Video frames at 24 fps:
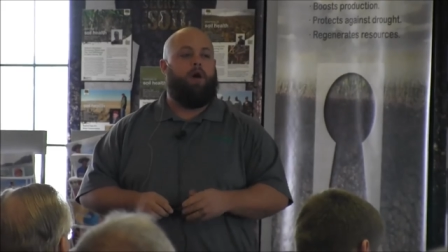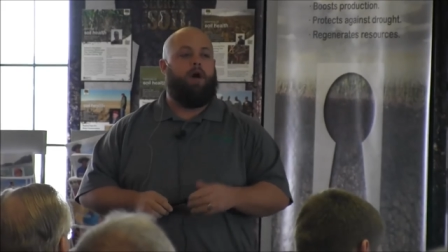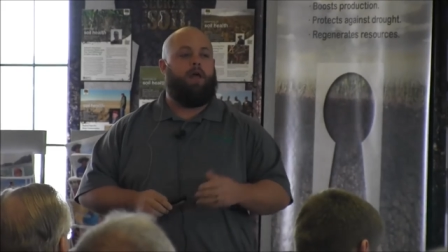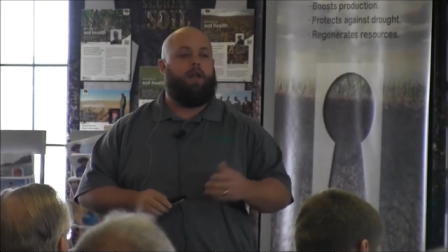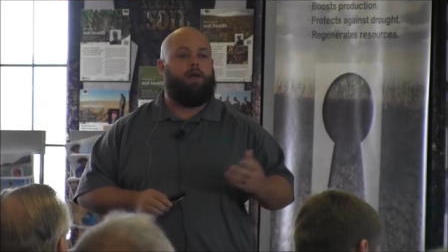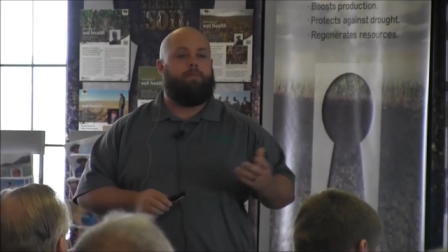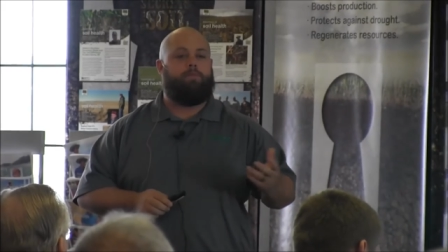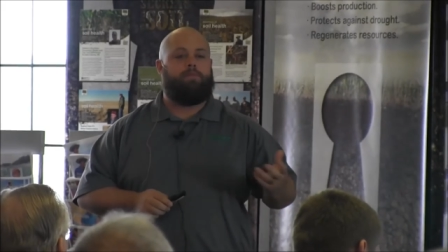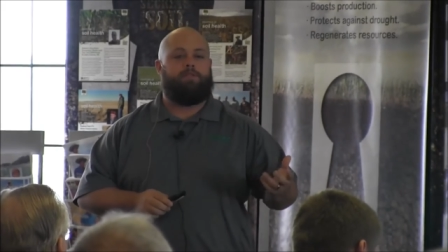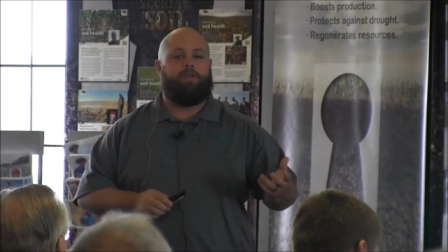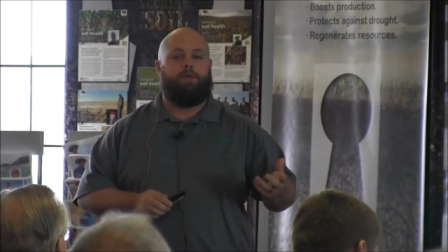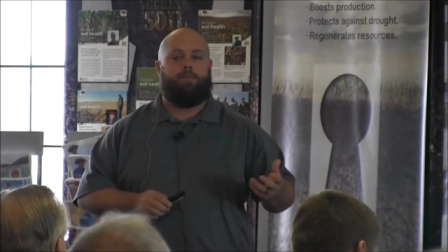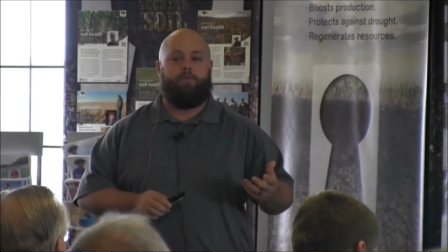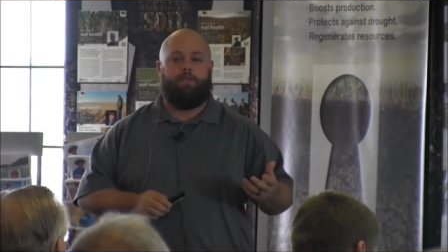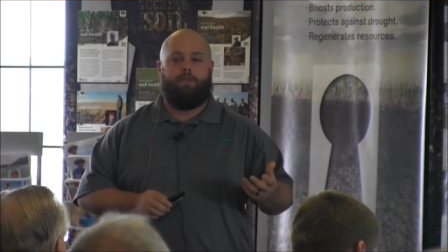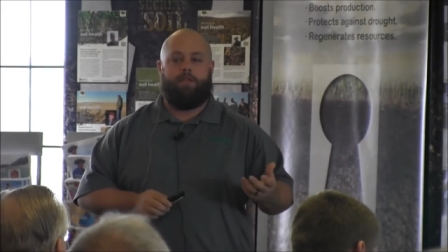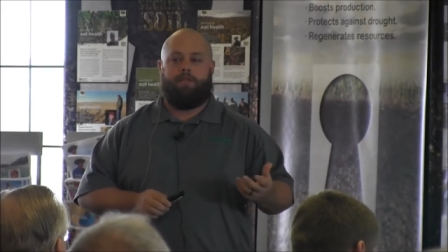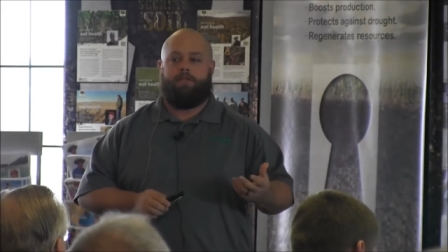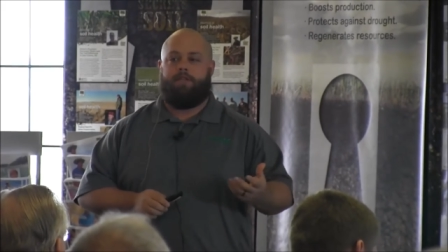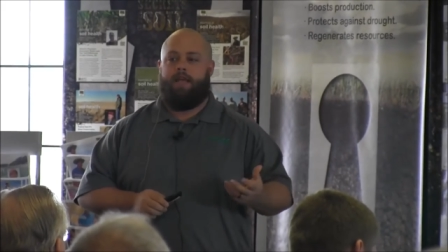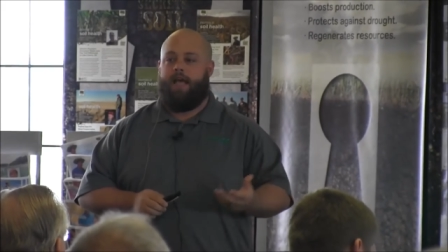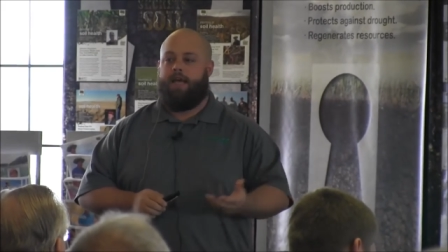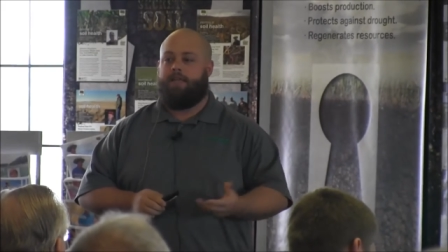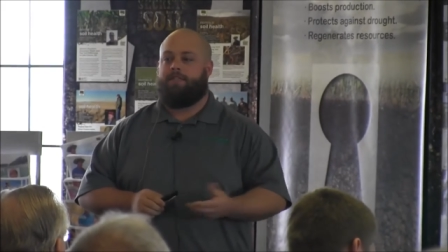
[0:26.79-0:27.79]
he brought up
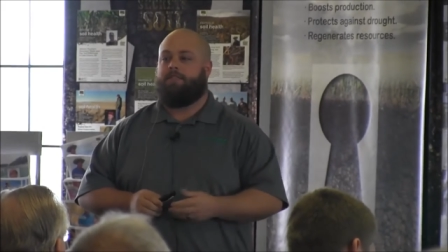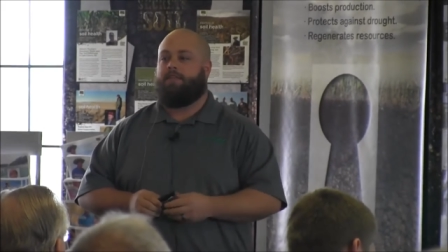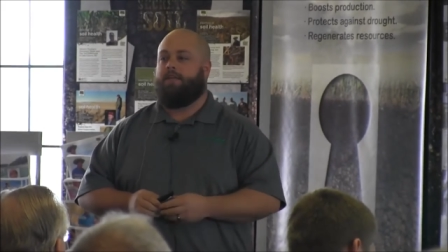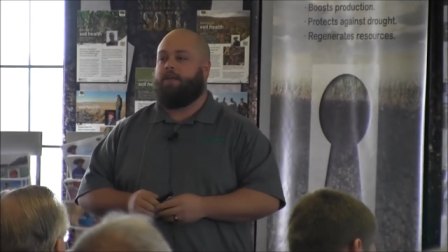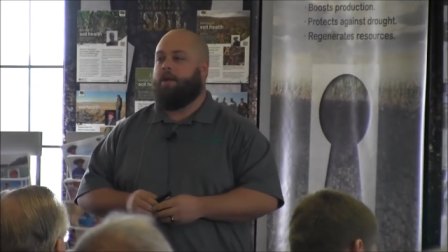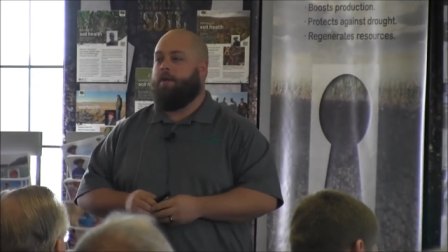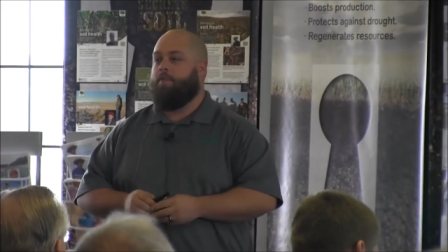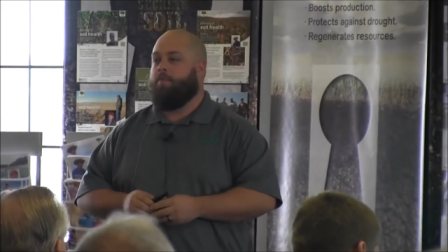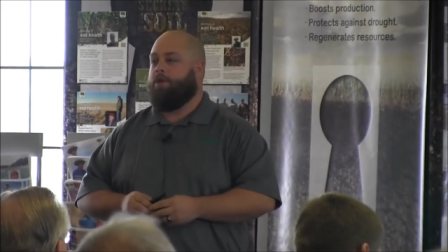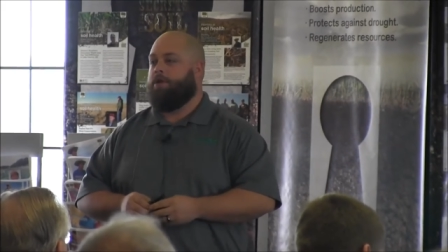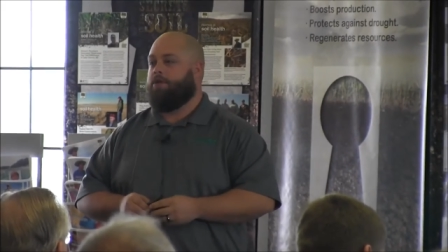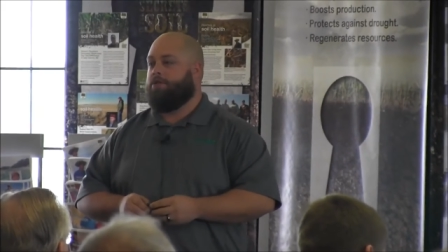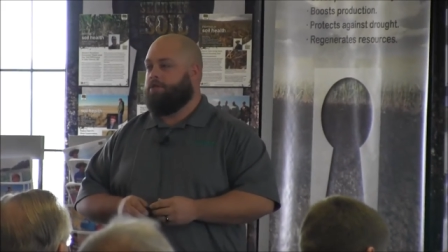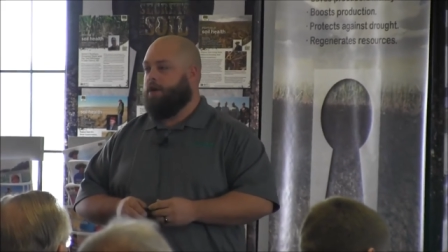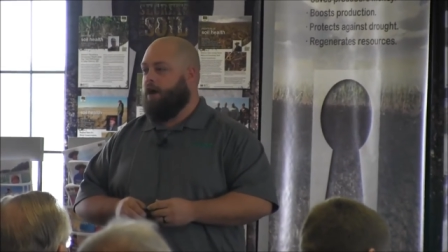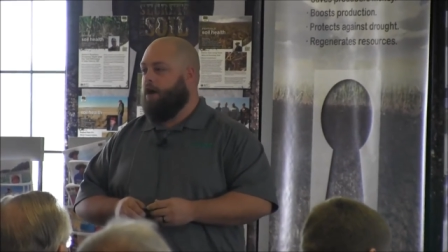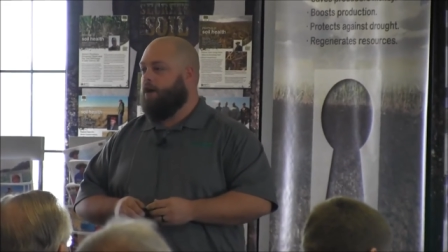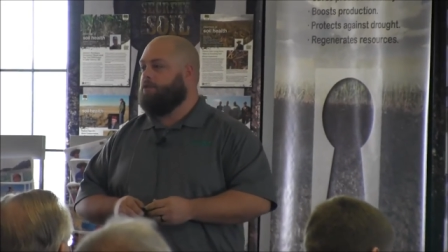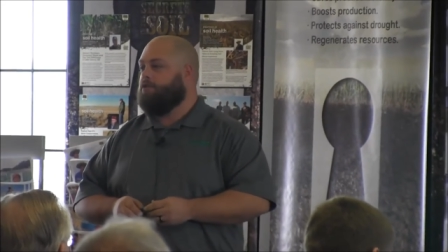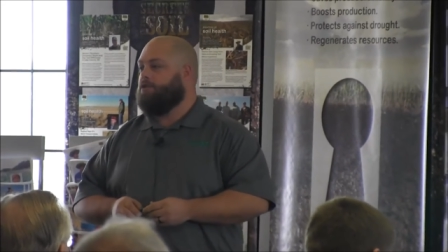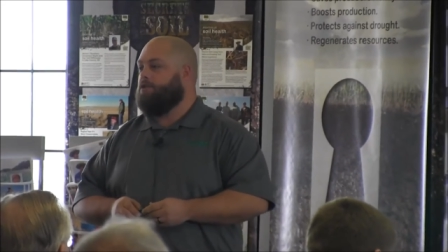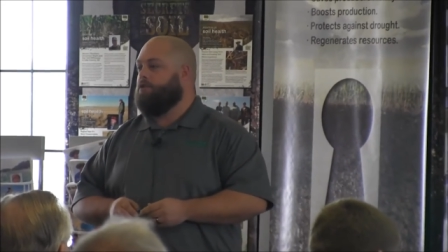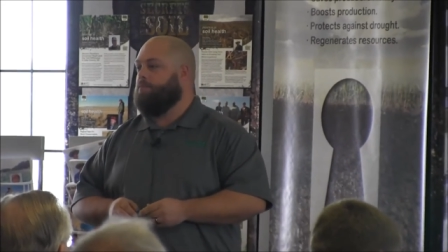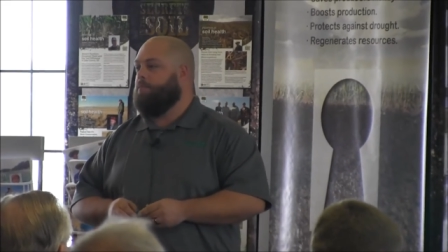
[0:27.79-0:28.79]
some of the testing I'm going to
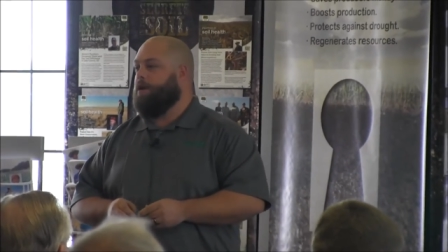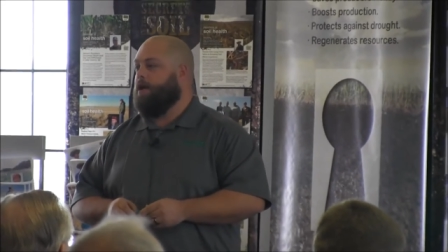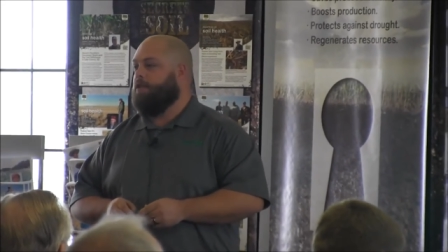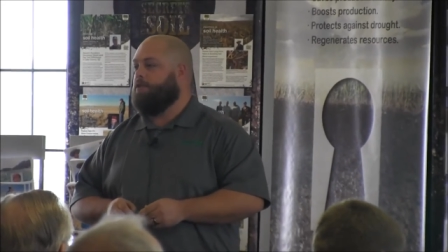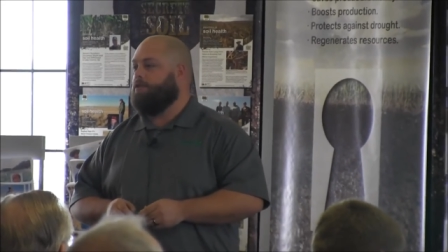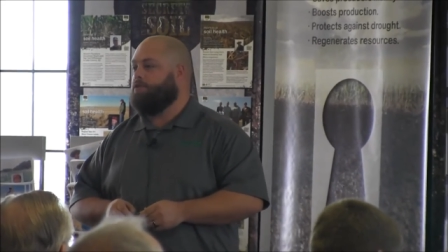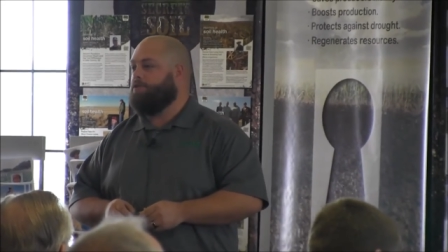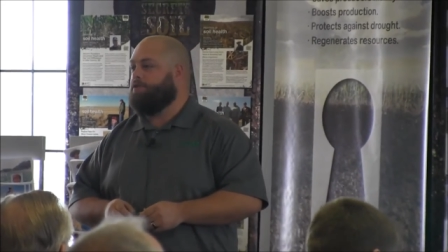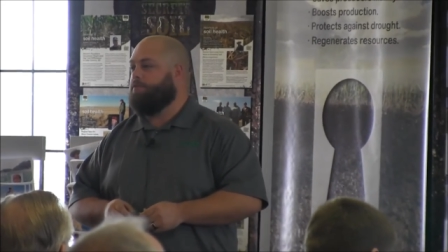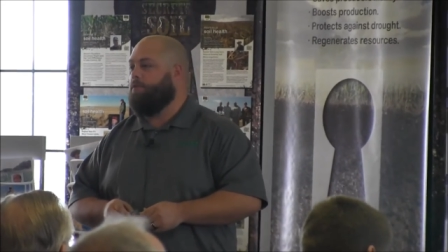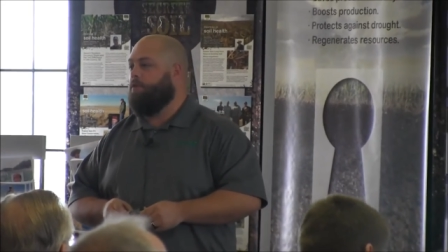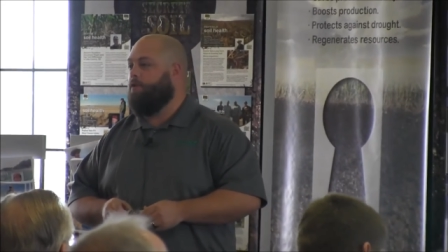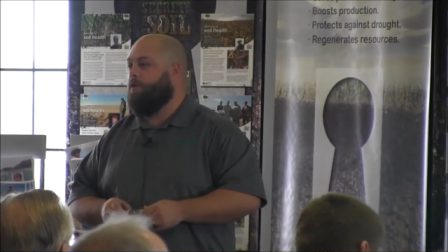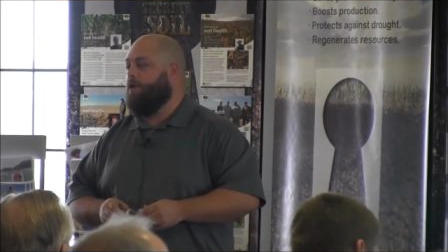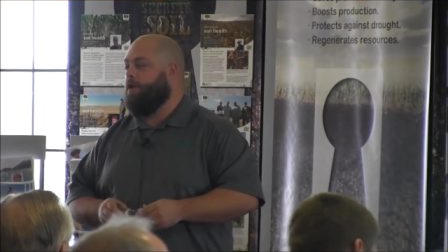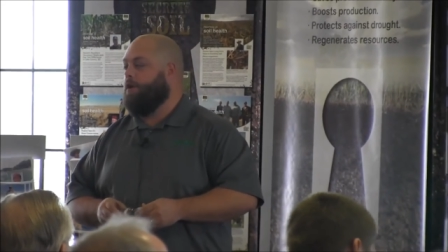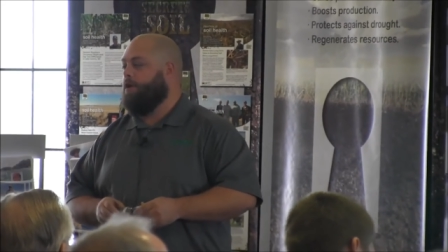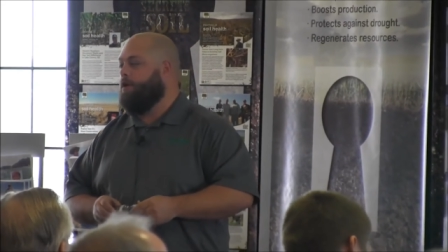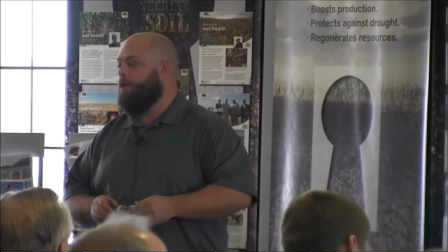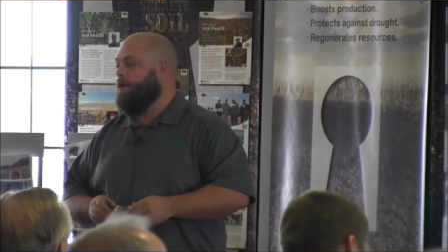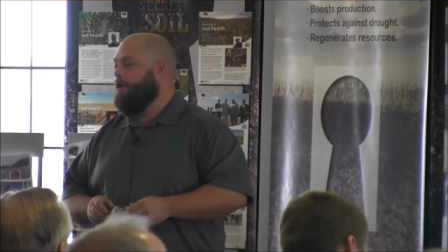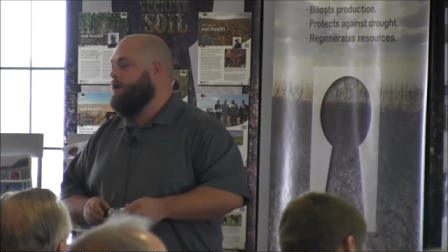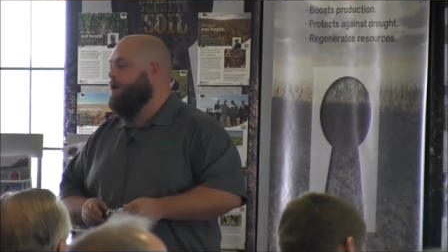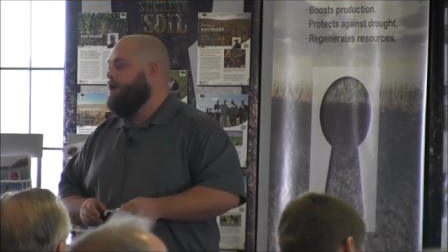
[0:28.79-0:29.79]
talk to you about this
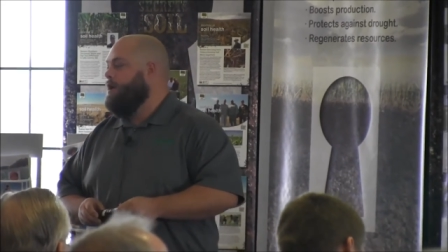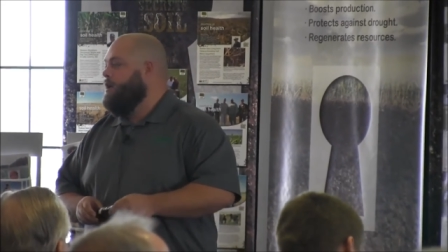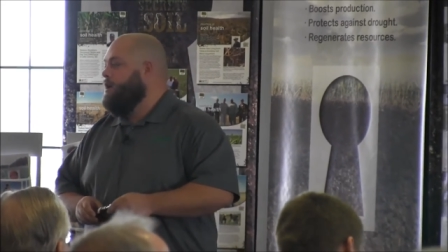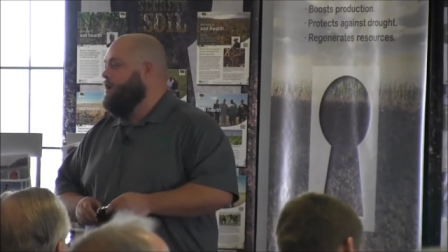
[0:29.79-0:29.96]
morning.